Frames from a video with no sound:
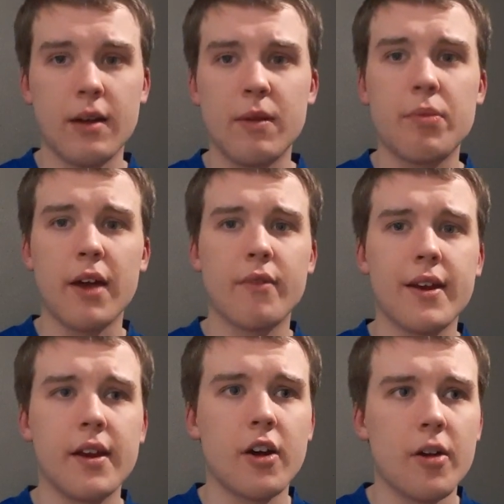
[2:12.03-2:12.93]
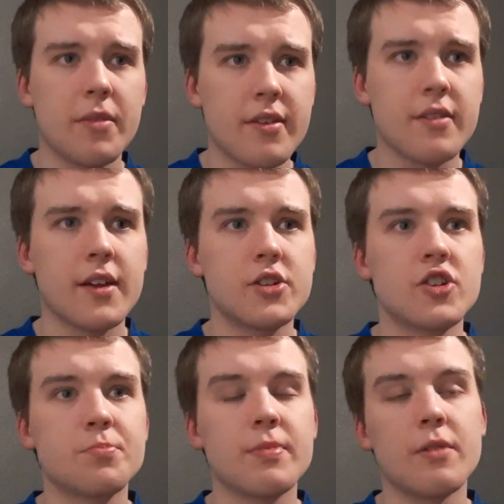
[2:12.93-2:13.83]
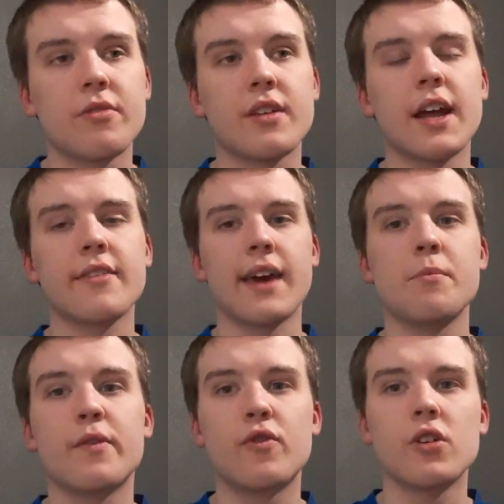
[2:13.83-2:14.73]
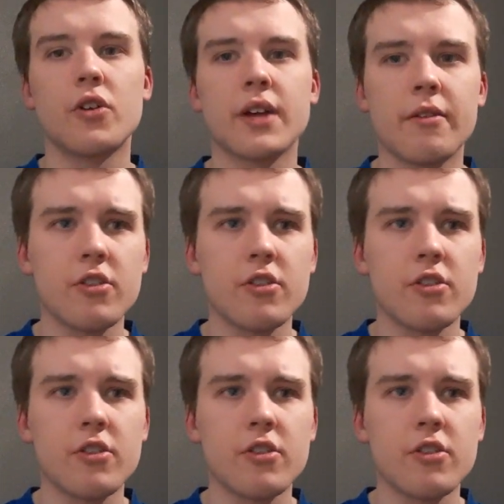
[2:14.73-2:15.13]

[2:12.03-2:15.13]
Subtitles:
and we played Reading at home at St Andrews, it was the last game before lockdown.